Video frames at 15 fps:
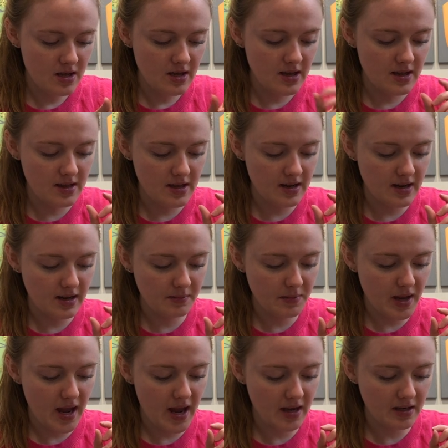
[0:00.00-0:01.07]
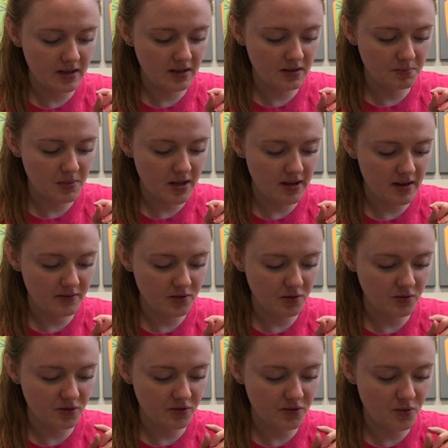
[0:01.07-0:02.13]
and then I'm adding my
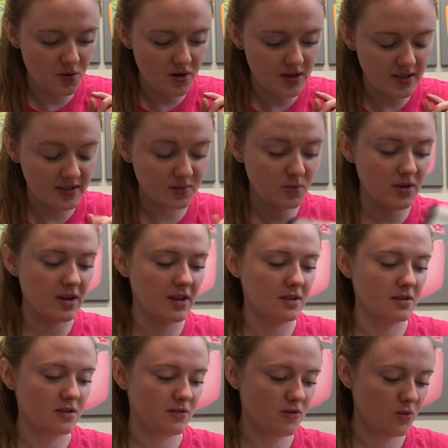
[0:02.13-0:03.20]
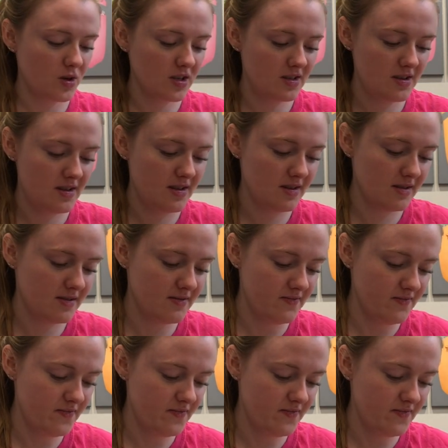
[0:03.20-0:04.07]
leftover 4, that's 114.